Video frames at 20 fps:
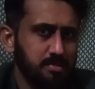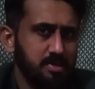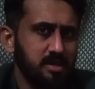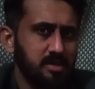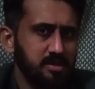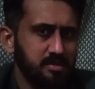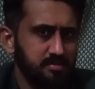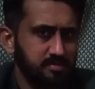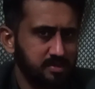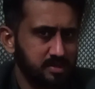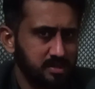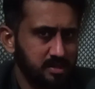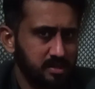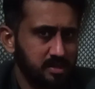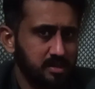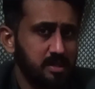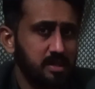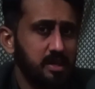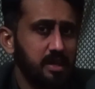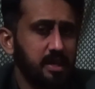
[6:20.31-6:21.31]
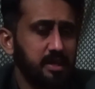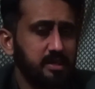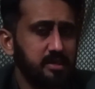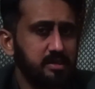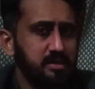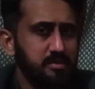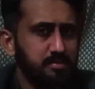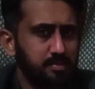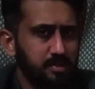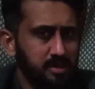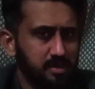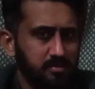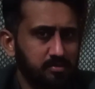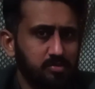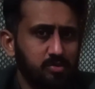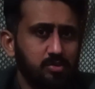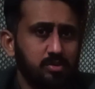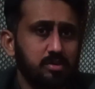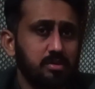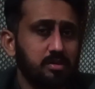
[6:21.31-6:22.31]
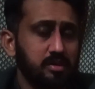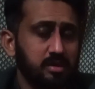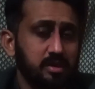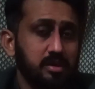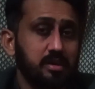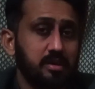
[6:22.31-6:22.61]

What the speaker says: blood VN, and it is painful.